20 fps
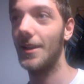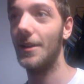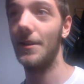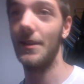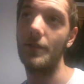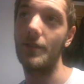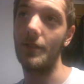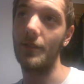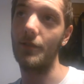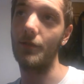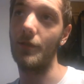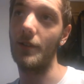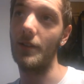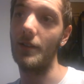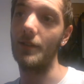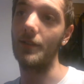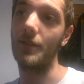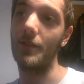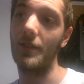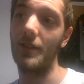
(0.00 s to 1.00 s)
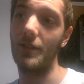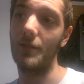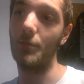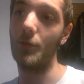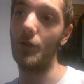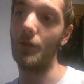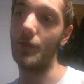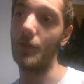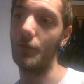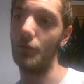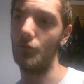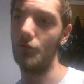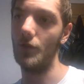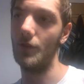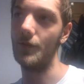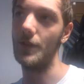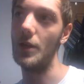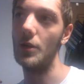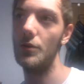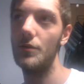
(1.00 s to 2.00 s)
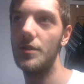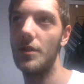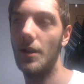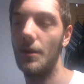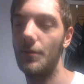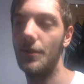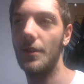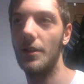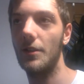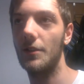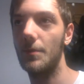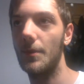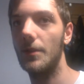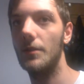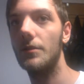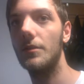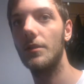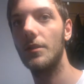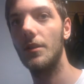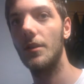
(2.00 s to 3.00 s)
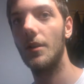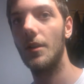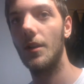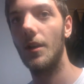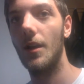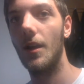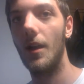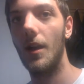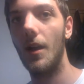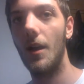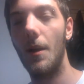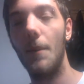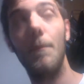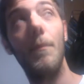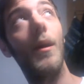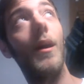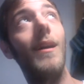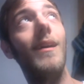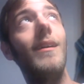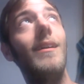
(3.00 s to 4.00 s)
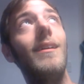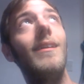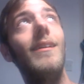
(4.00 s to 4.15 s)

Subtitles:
Yeah, I just realised it's more of a review type thing, I suppose. But,